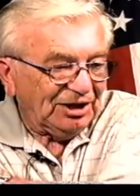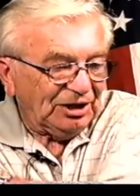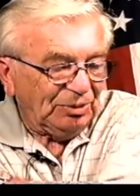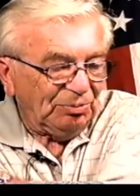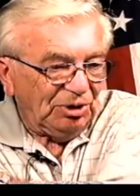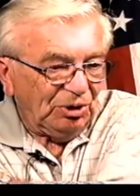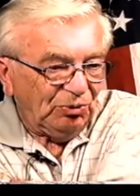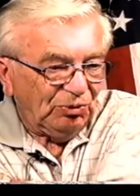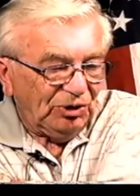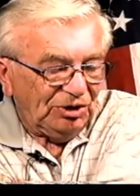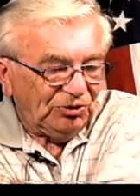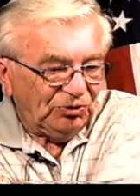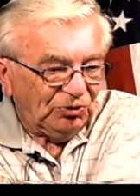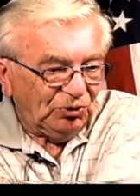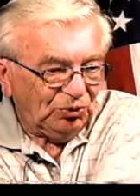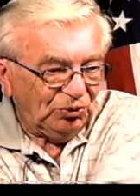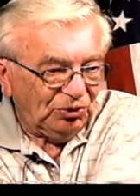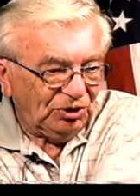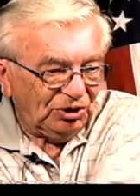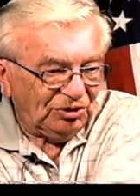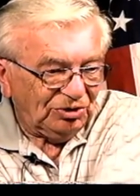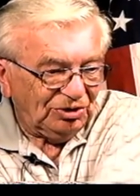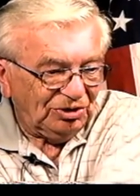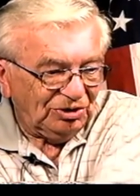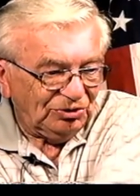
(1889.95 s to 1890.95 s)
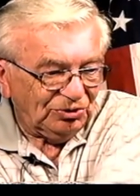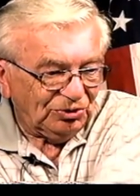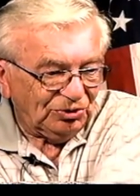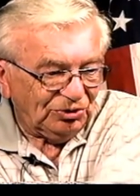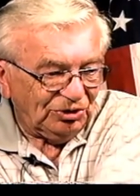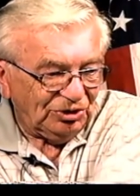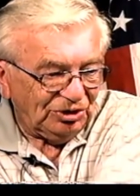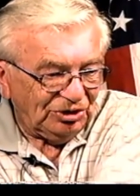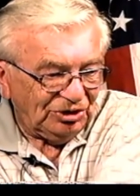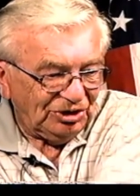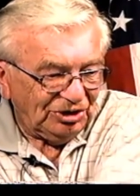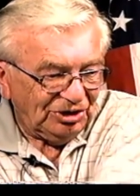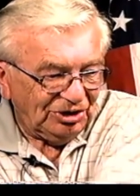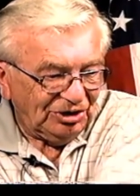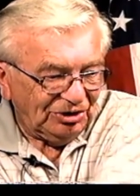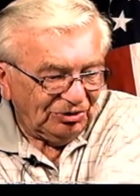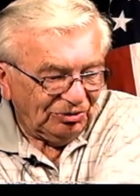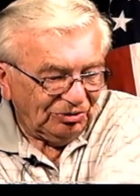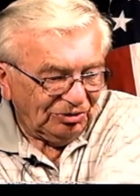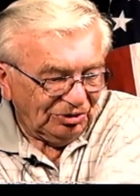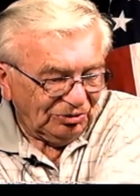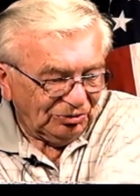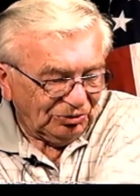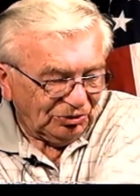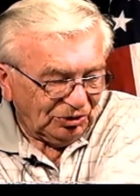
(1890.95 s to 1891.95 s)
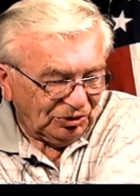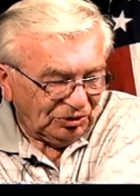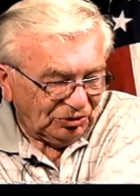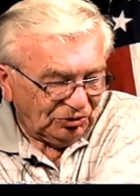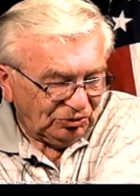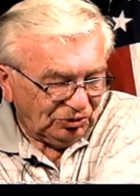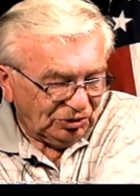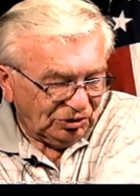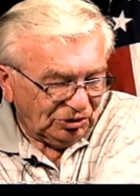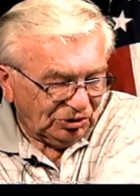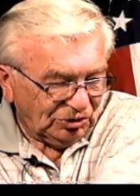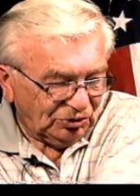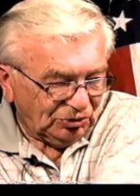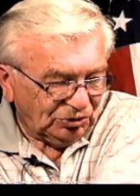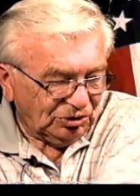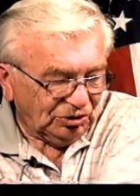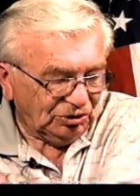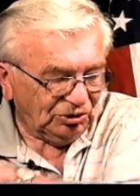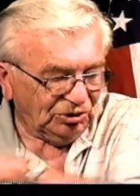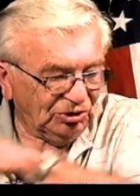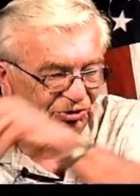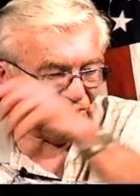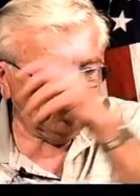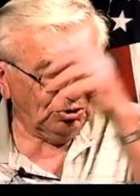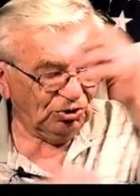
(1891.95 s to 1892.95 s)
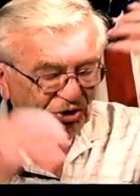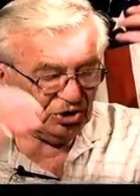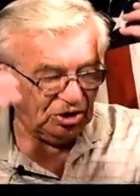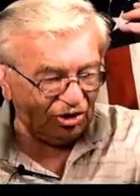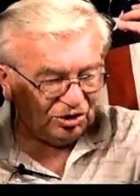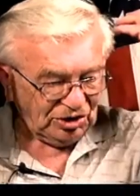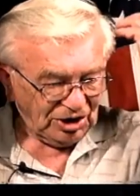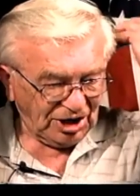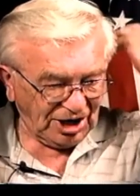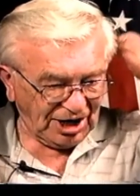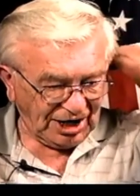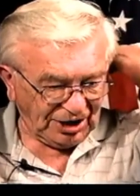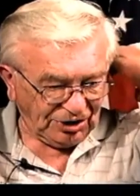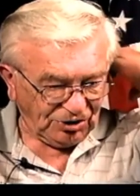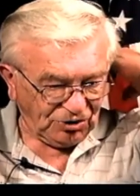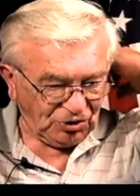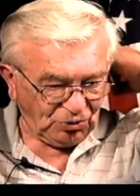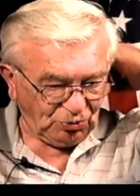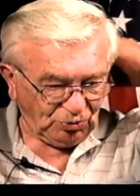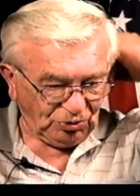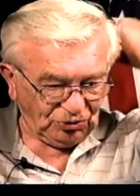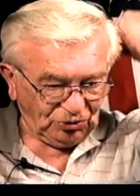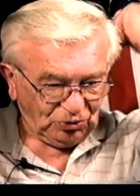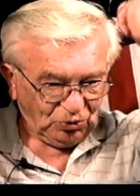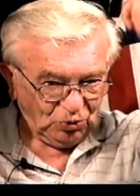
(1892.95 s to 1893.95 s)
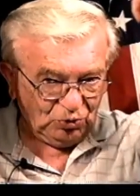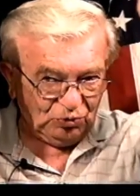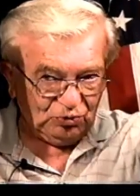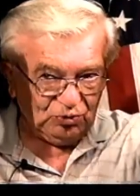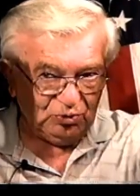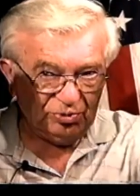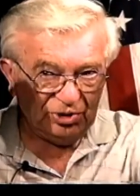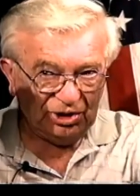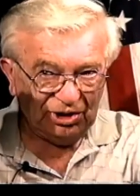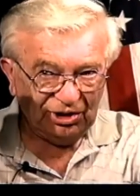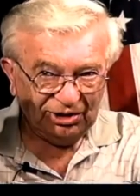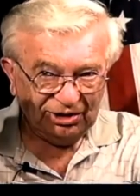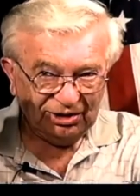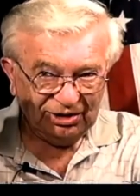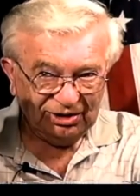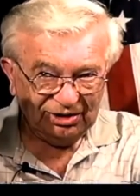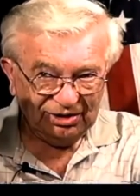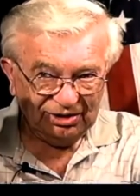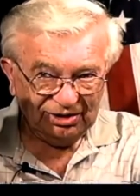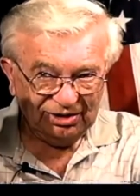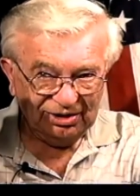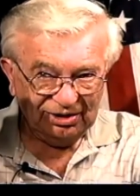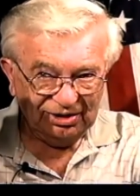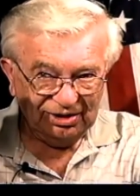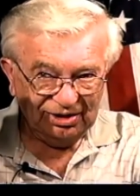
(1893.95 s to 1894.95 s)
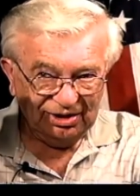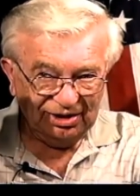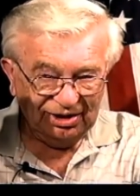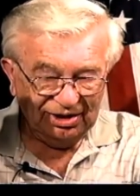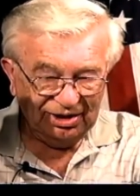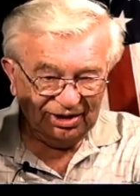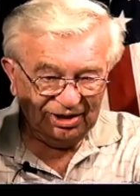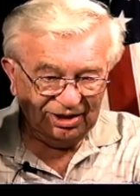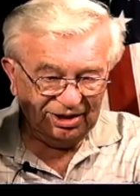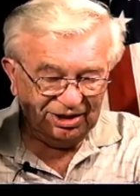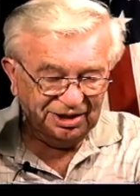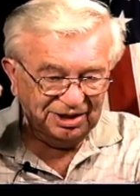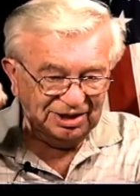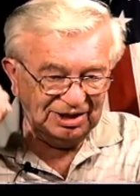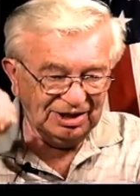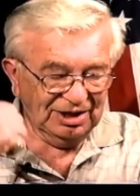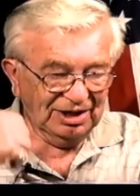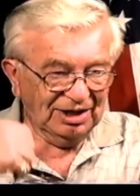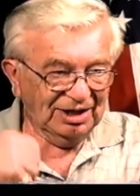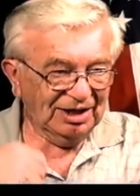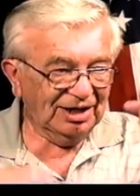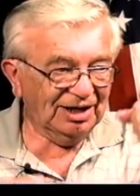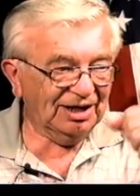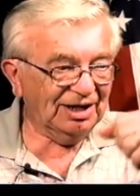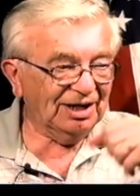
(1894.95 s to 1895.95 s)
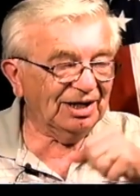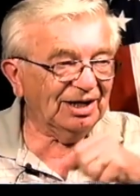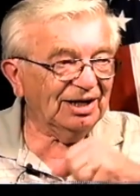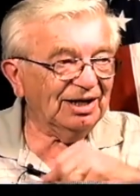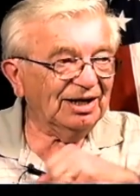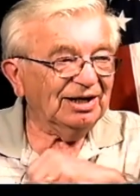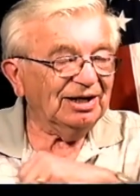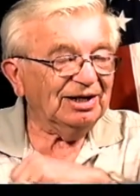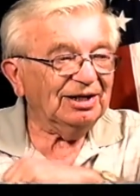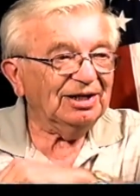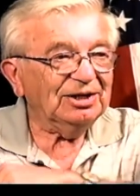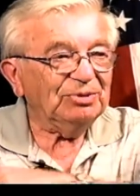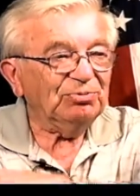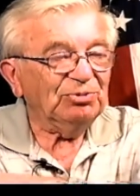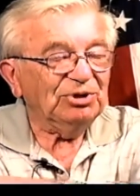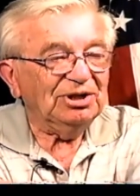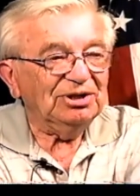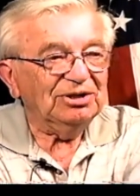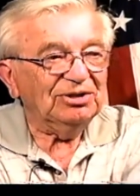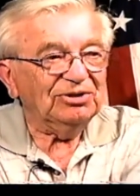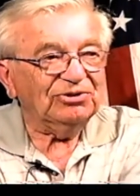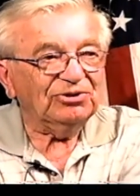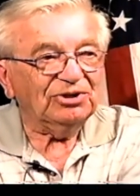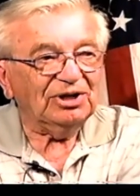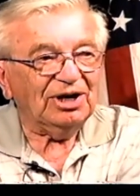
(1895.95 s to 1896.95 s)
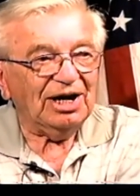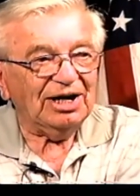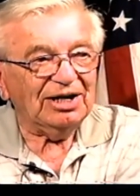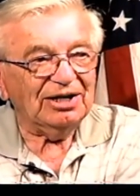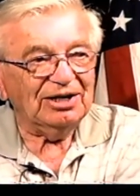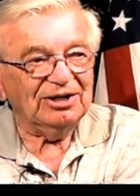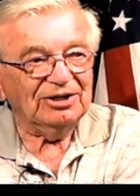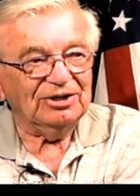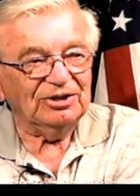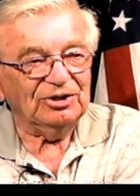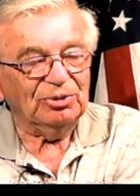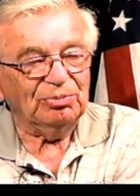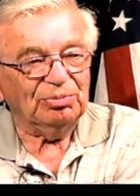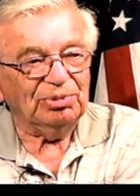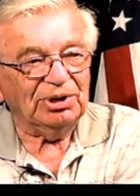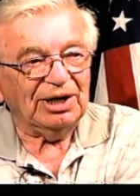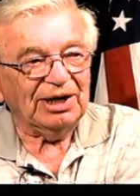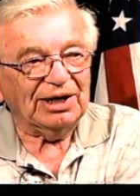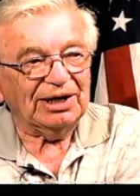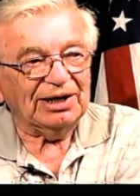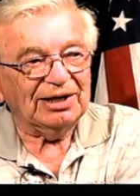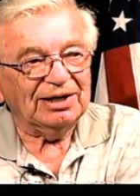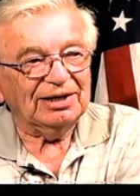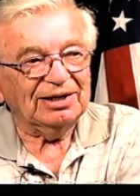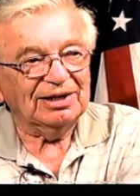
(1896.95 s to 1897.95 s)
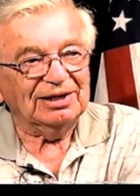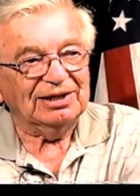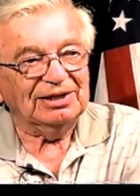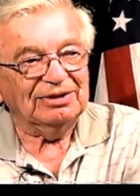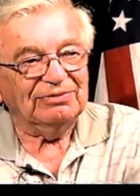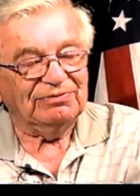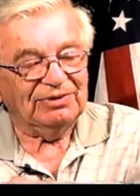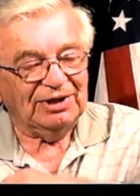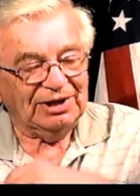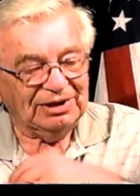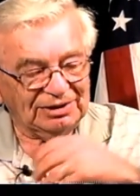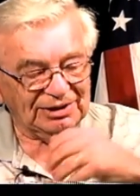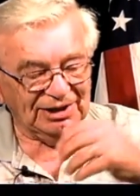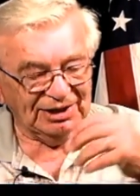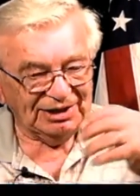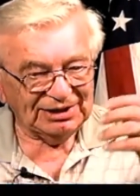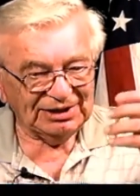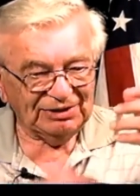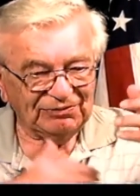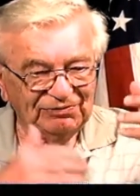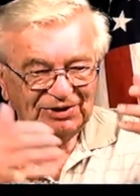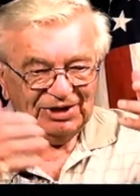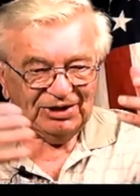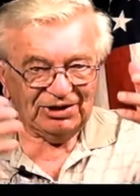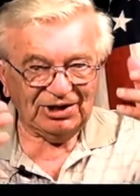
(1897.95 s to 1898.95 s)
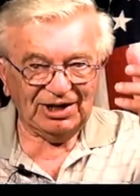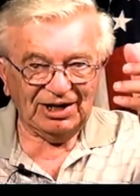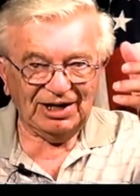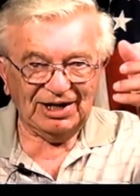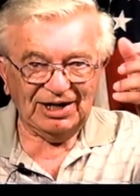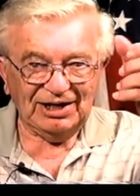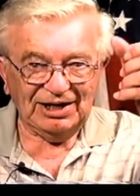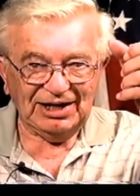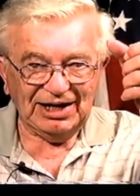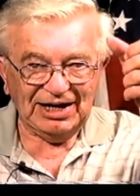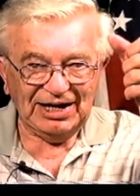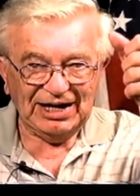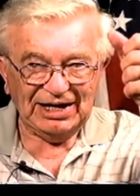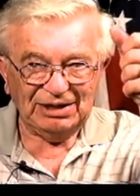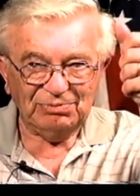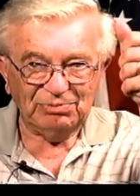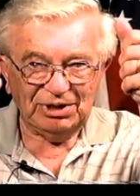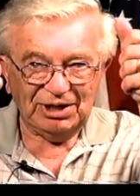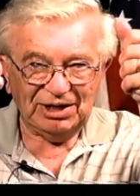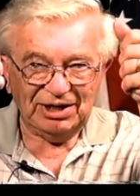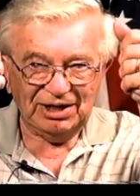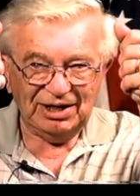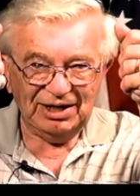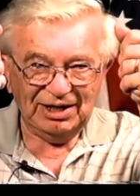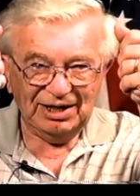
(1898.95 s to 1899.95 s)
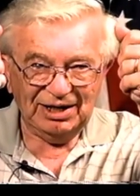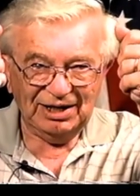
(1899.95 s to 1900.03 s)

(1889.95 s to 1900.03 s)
me, right through the turret. The door hatch was over me, and it hit me in the side and in the back. And if I had my